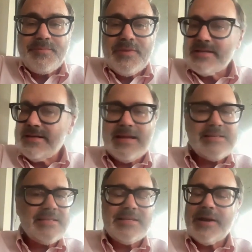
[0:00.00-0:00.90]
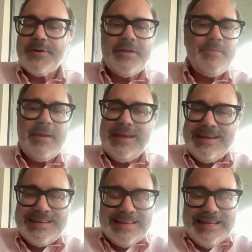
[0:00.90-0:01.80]
Doesn't necessarily
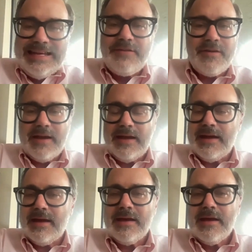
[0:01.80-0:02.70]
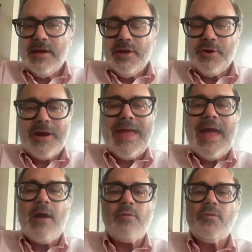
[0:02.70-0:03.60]
mean leaving your
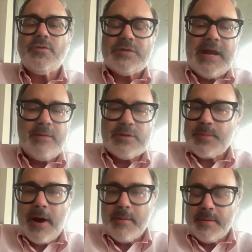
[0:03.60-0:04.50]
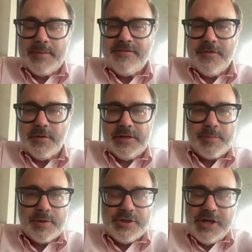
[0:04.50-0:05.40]
accountant, whose name is probably fully
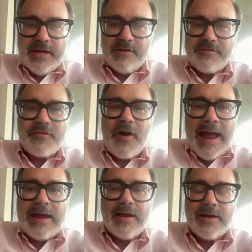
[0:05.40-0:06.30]
depreciated Frank,